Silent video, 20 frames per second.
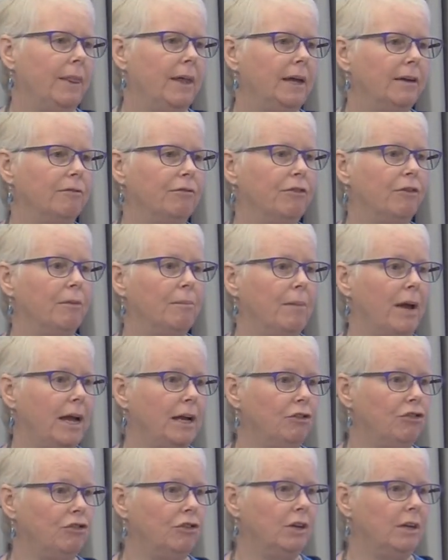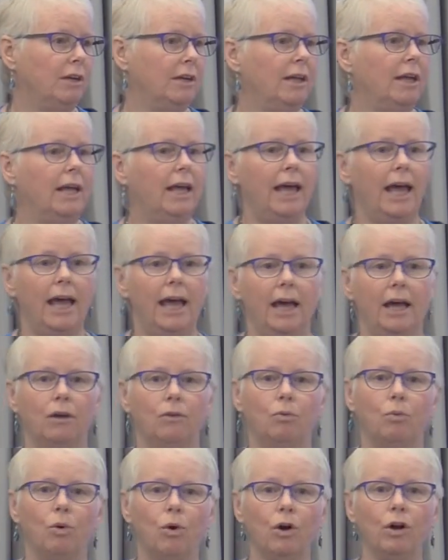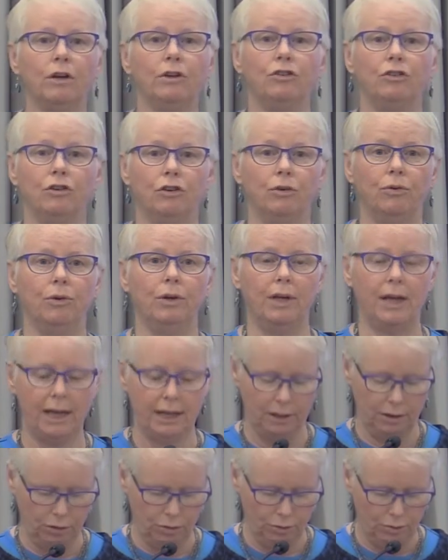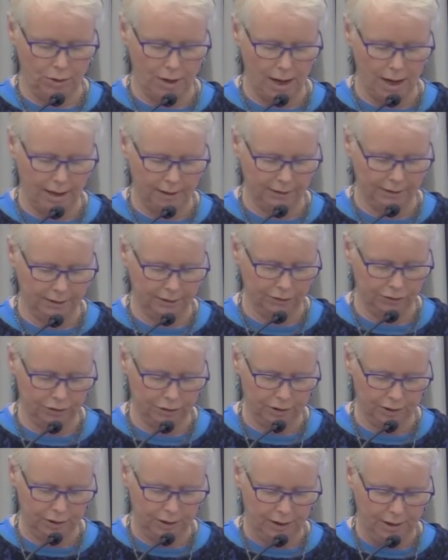information and work to create new knowledge.